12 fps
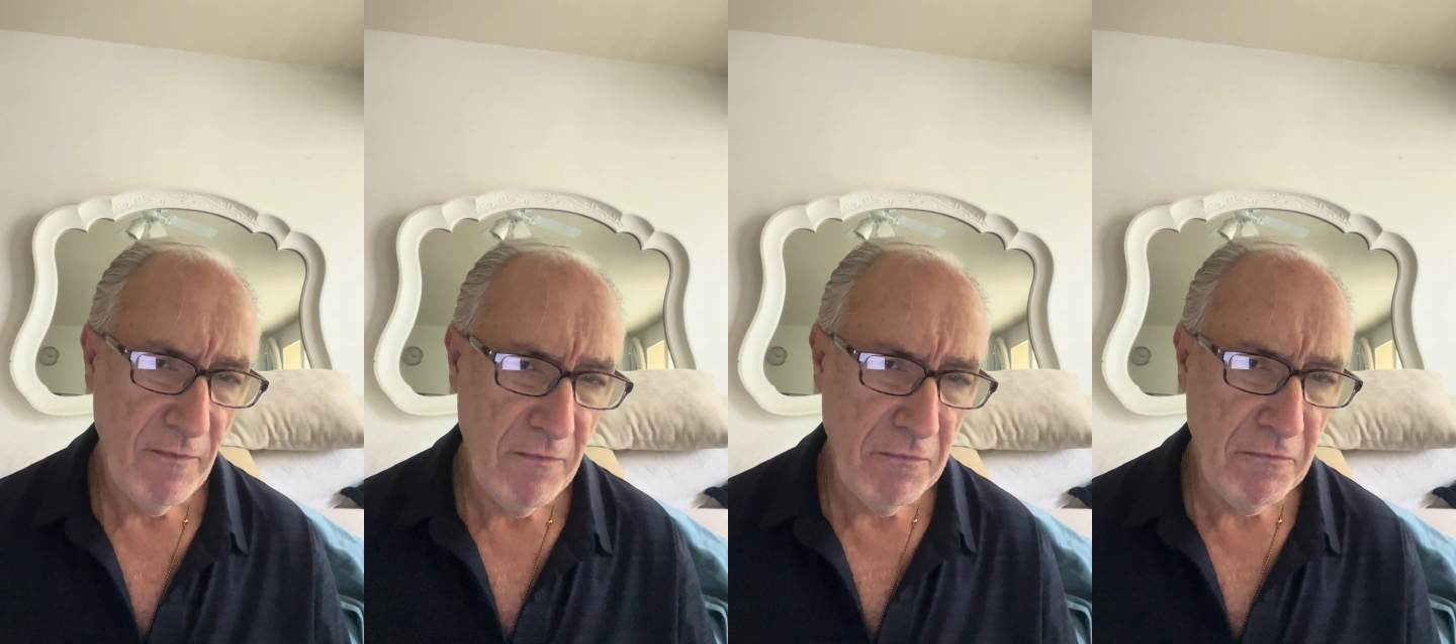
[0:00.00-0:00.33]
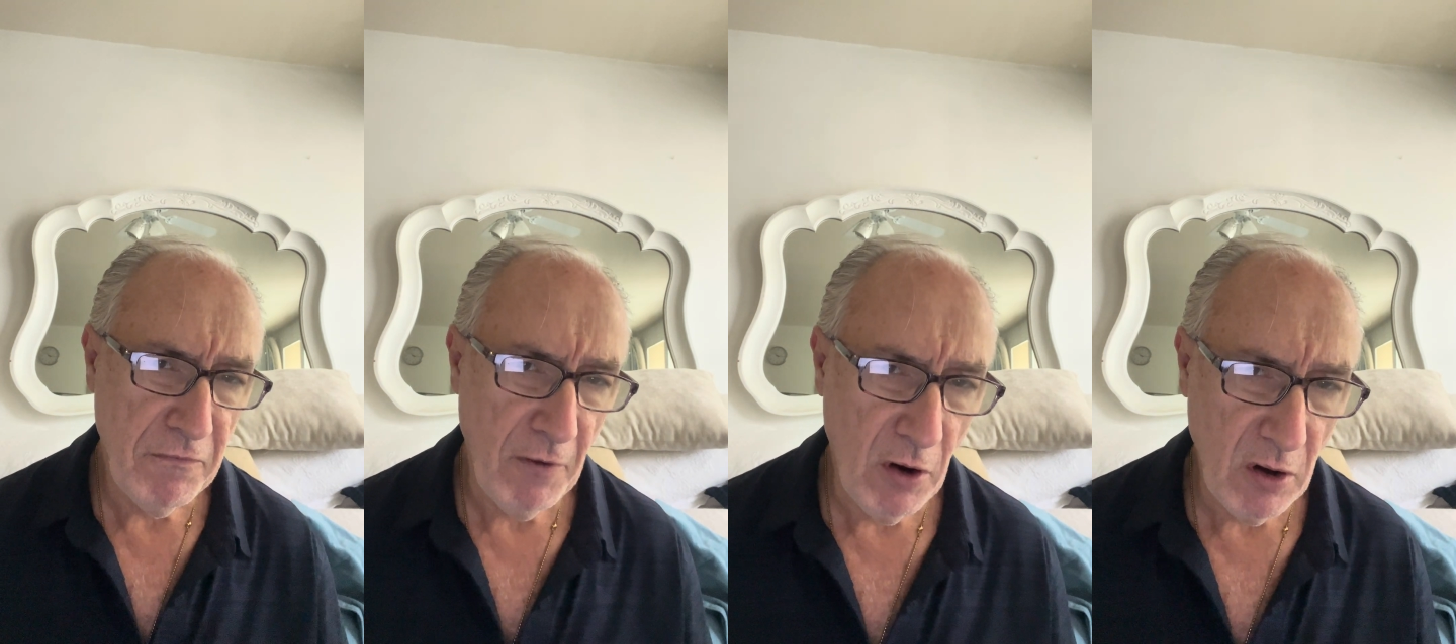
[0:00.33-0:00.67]

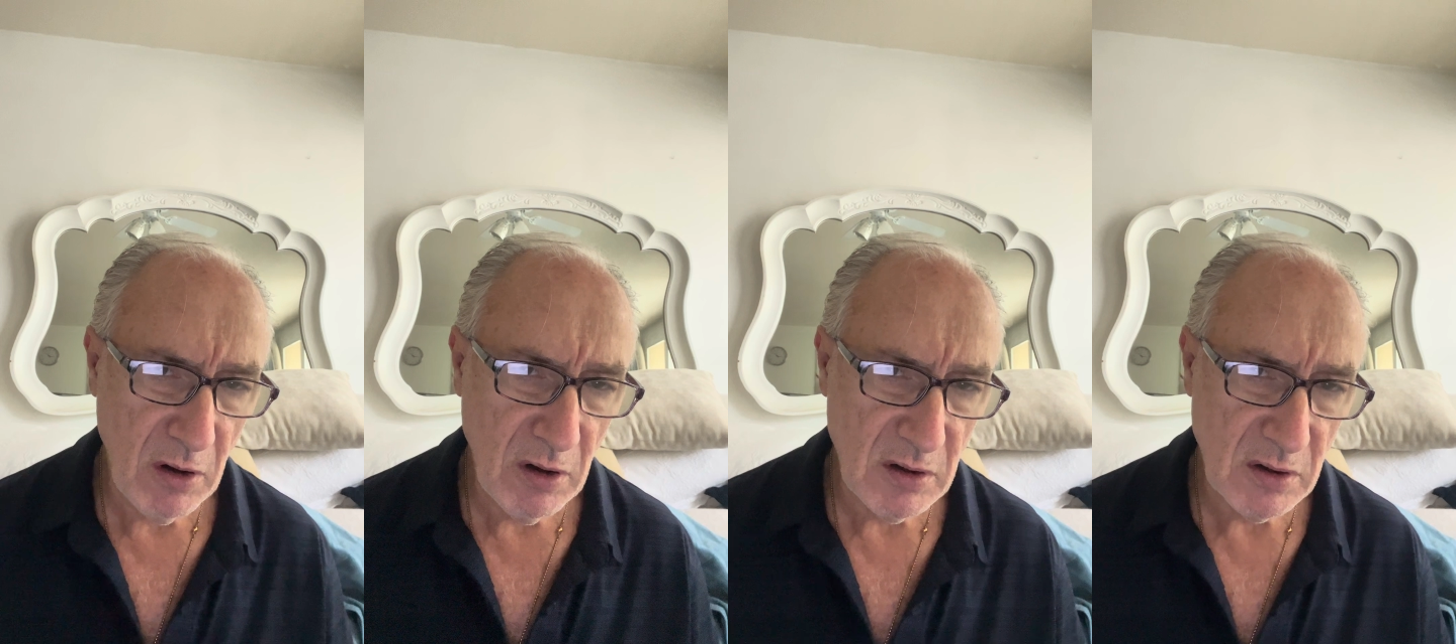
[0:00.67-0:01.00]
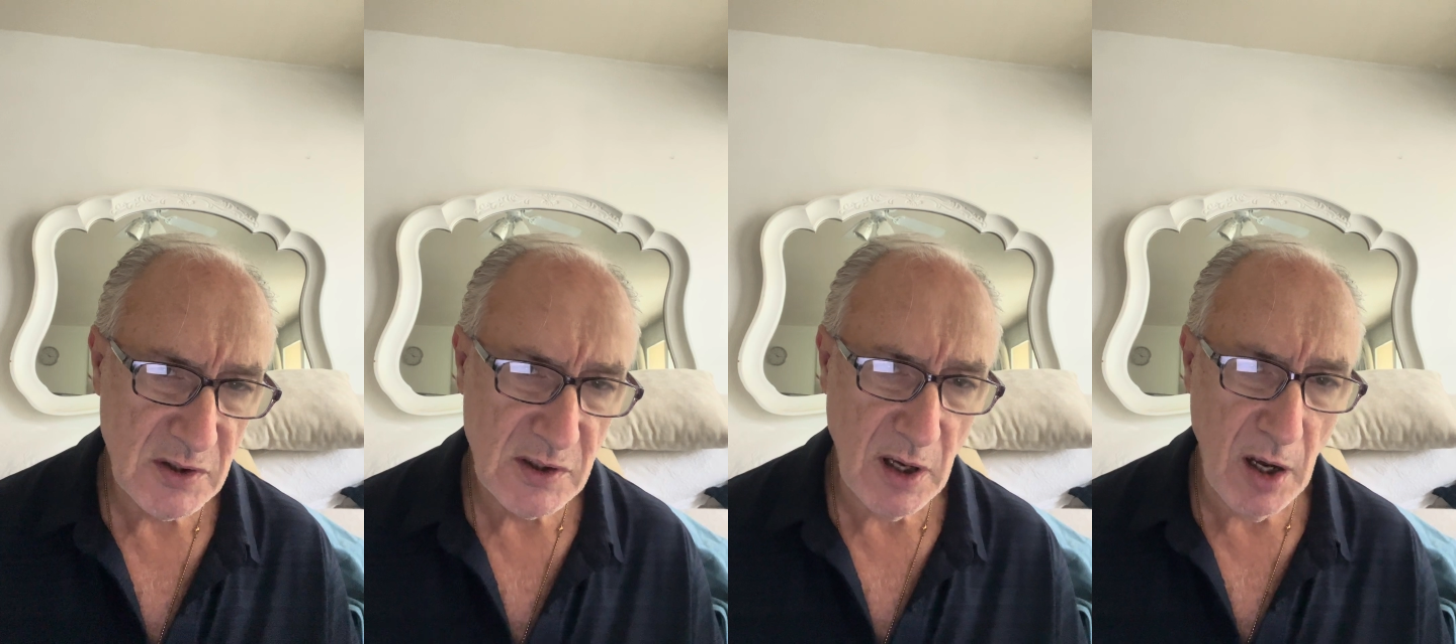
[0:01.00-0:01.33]

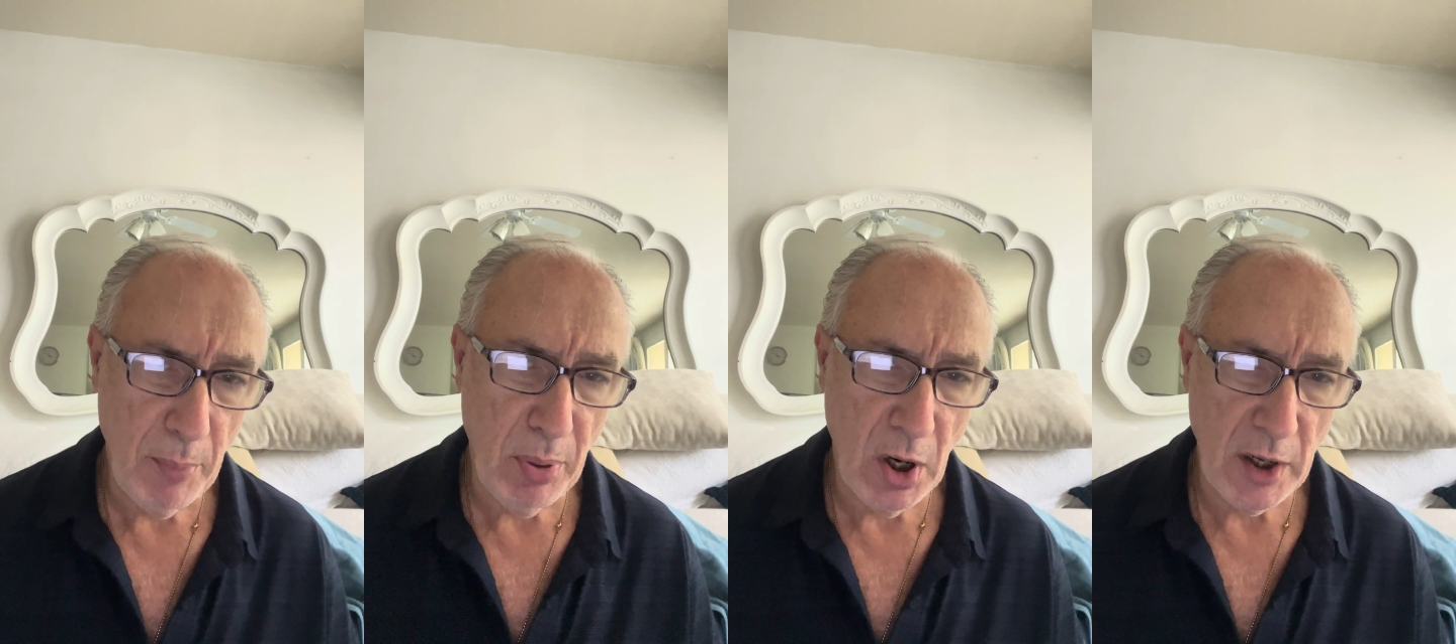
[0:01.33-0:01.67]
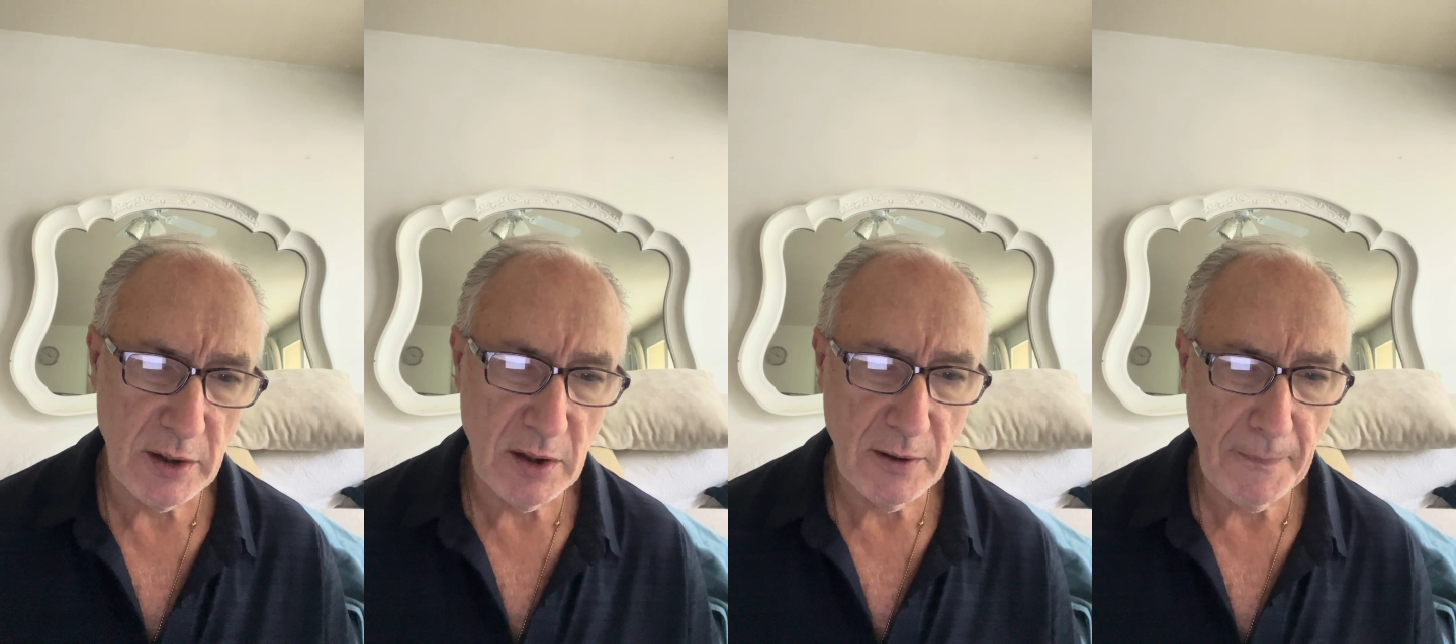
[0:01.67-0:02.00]
falls apart.